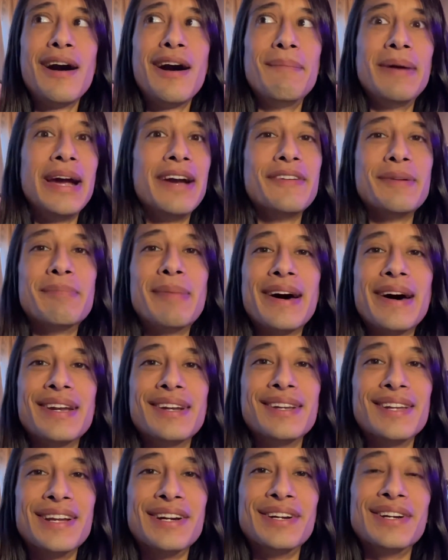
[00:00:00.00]

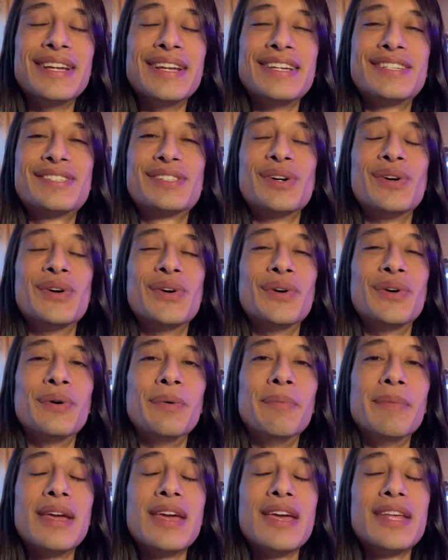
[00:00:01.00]
everybody literally.
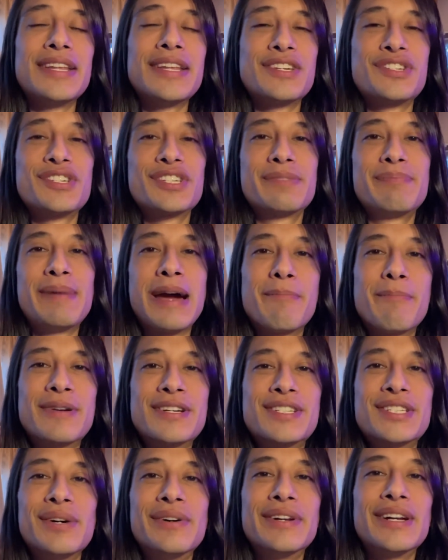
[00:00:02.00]
So that's just my
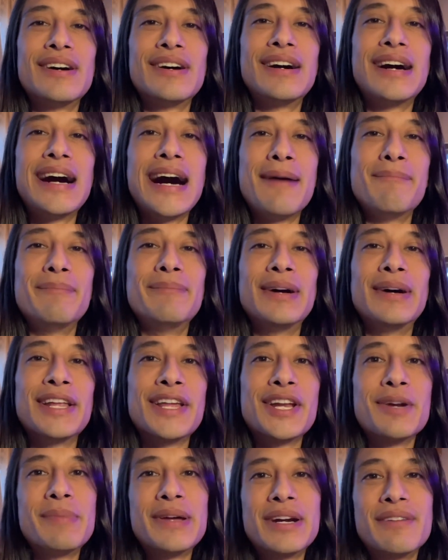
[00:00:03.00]
persona. I'm a
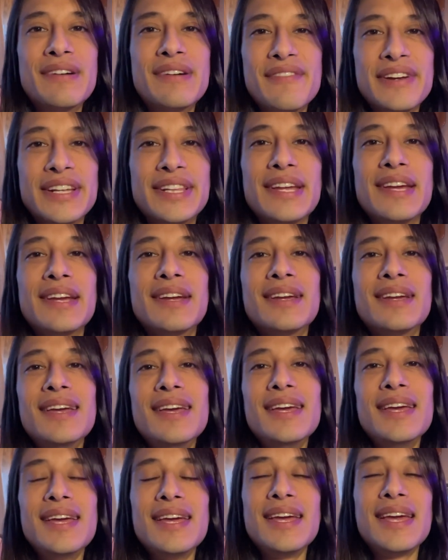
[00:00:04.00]
little bit of everything.
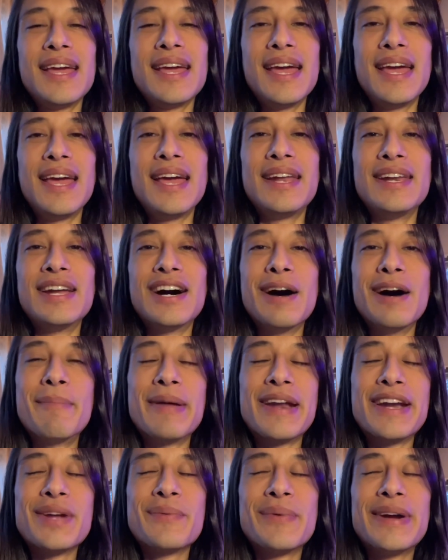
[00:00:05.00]
And
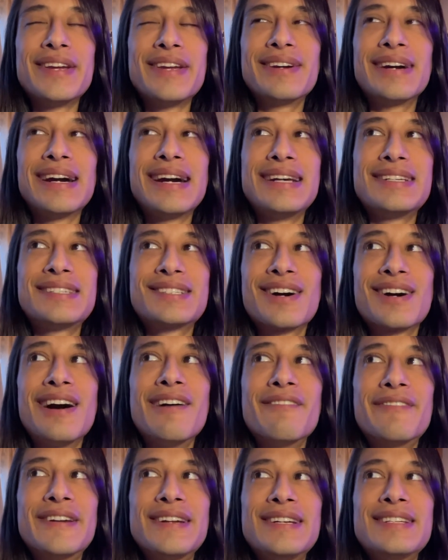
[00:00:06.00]
but anyway, you guys,
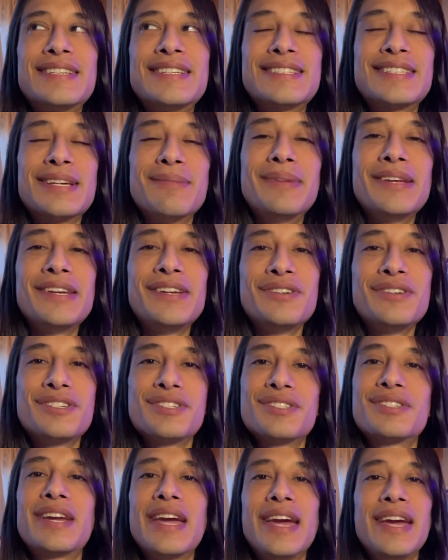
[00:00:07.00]
confidence is something you
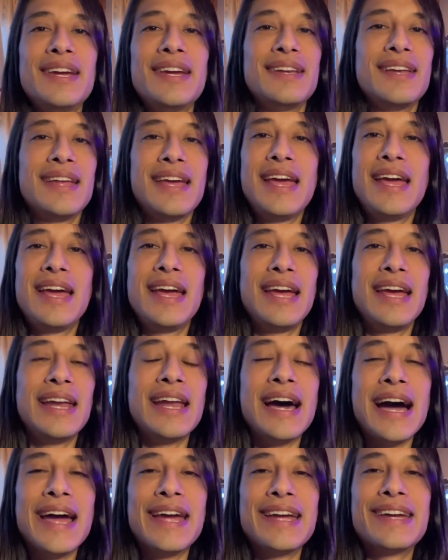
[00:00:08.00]
just gain,
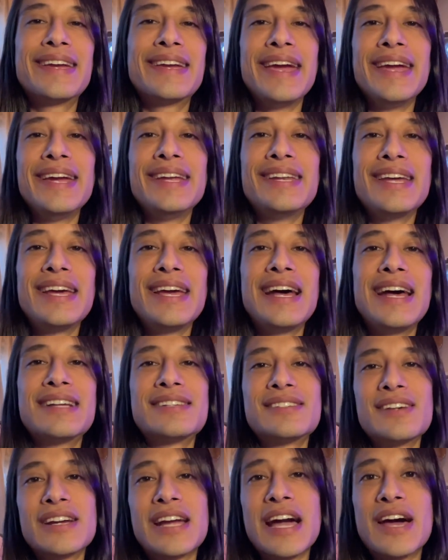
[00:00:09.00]
and I gained it
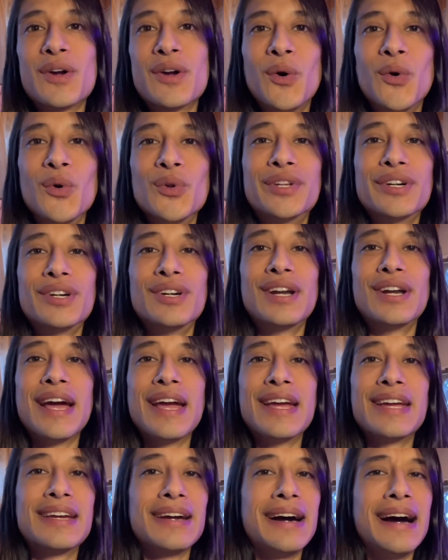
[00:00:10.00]
as I got older.
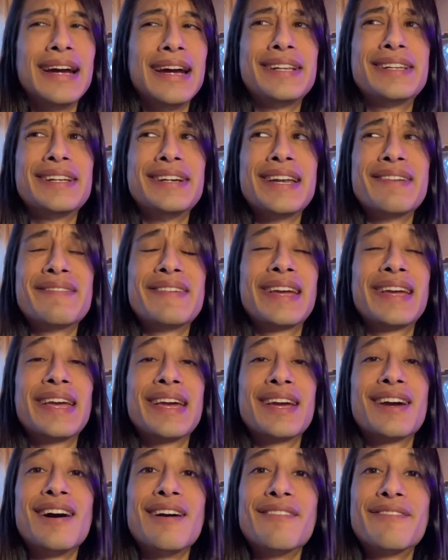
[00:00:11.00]
Like I didn't even
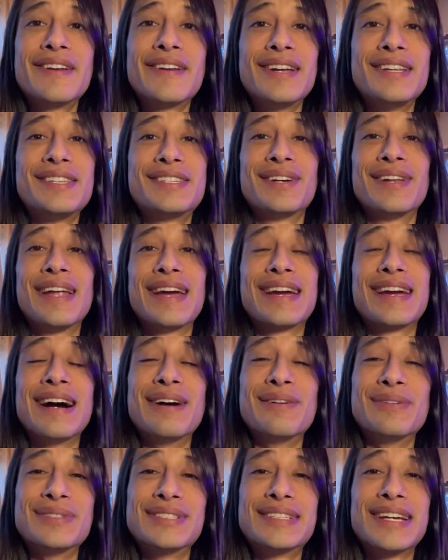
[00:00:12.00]
get confident until like
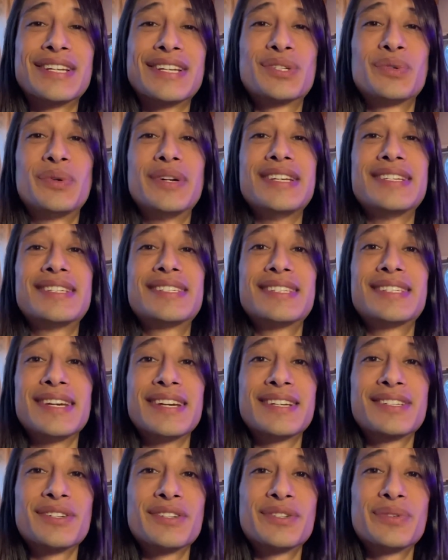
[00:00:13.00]
I was like
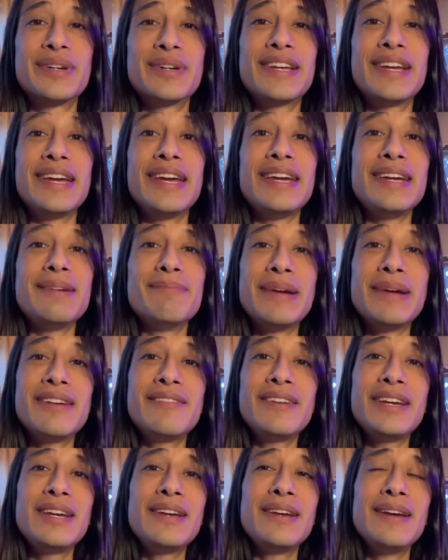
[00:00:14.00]
26 or 28
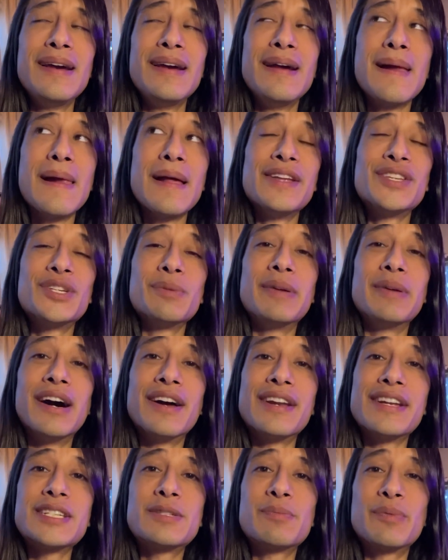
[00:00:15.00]
maybe, to be
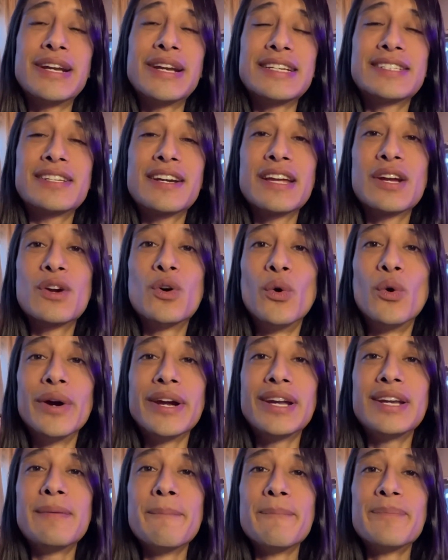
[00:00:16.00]
honest.
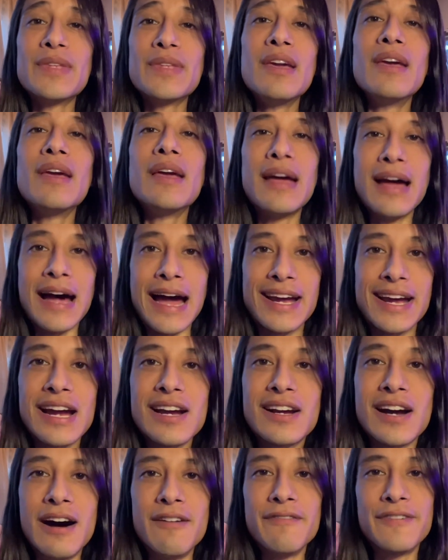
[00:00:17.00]
I
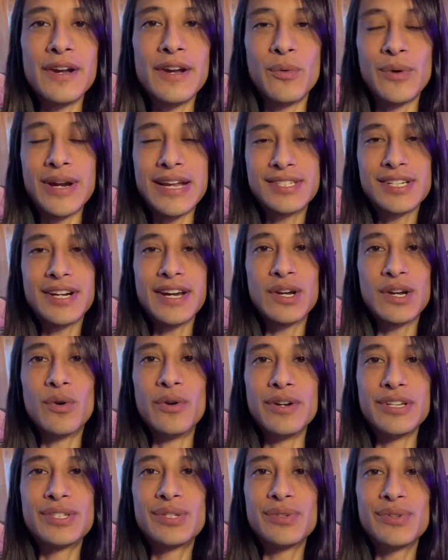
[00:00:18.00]
got confident when I started
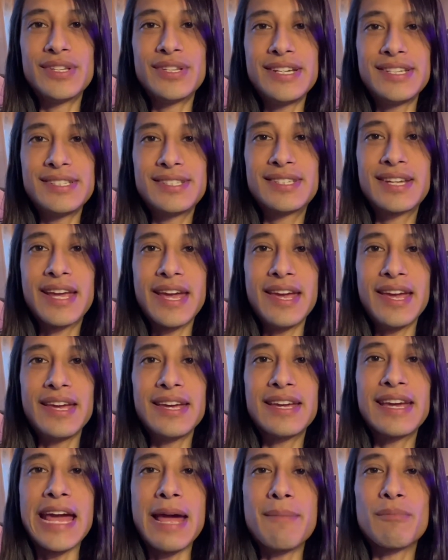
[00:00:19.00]
going to these
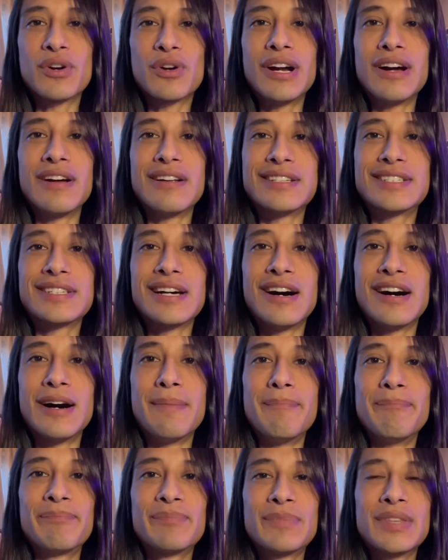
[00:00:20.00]
gay campgrounds,
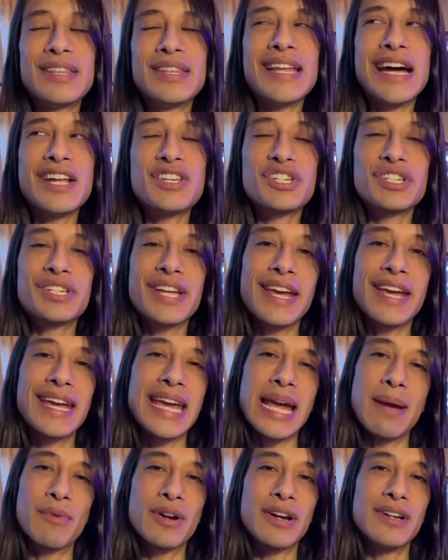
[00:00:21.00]
not just gay
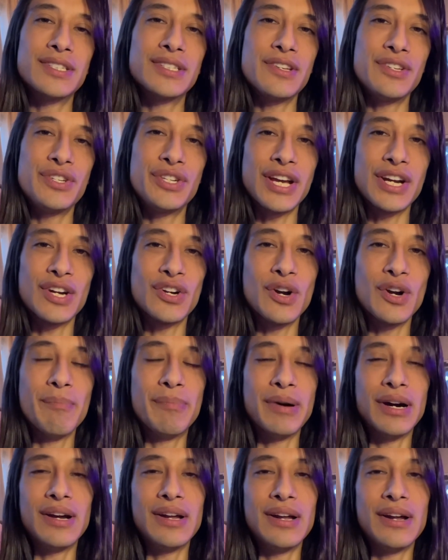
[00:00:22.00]
campgrounds in general,
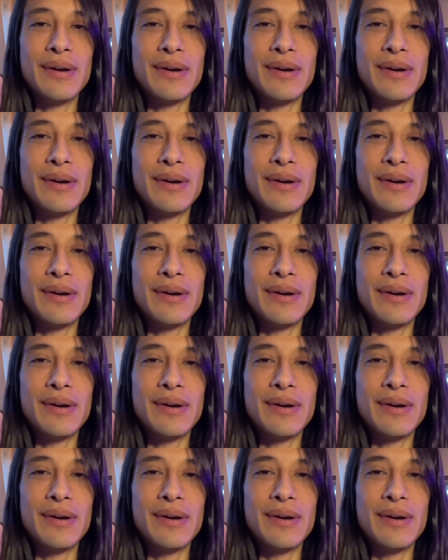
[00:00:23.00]
but